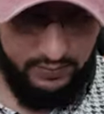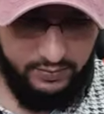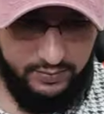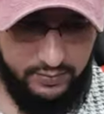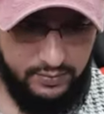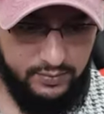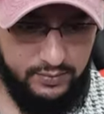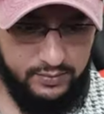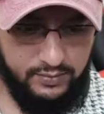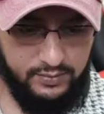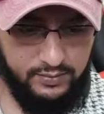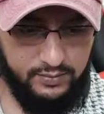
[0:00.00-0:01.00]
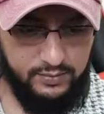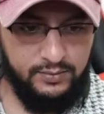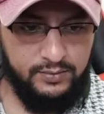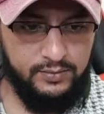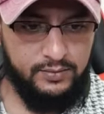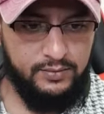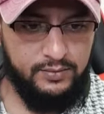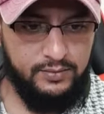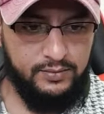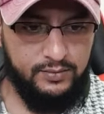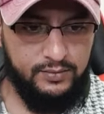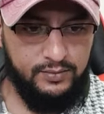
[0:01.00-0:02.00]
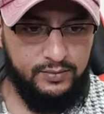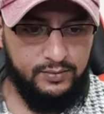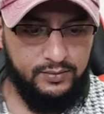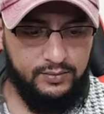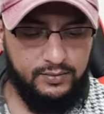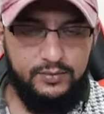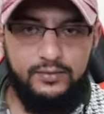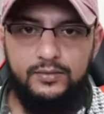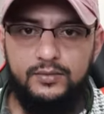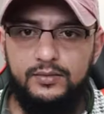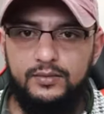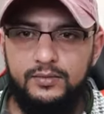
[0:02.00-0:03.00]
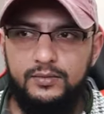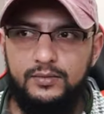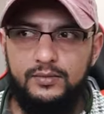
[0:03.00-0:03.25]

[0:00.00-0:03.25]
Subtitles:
Nothing is said.